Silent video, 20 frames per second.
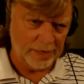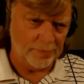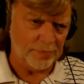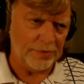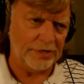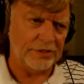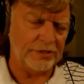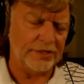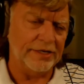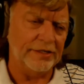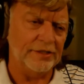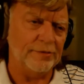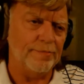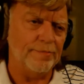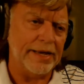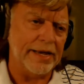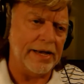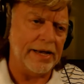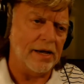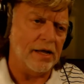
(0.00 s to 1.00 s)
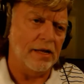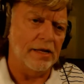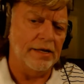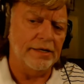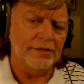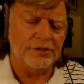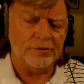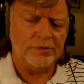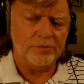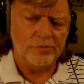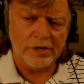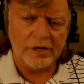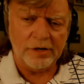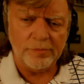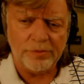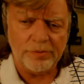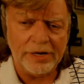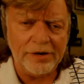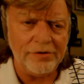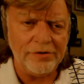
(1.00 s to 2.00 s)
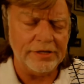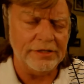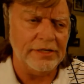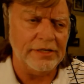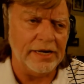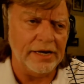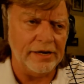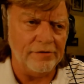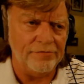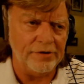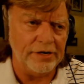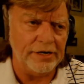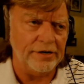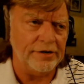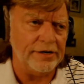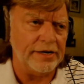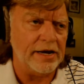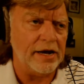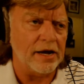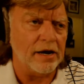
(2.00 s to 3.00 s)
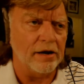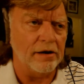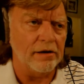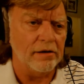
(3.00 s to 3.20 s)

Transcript: these things balanced. We're going to play with it today and figure it out.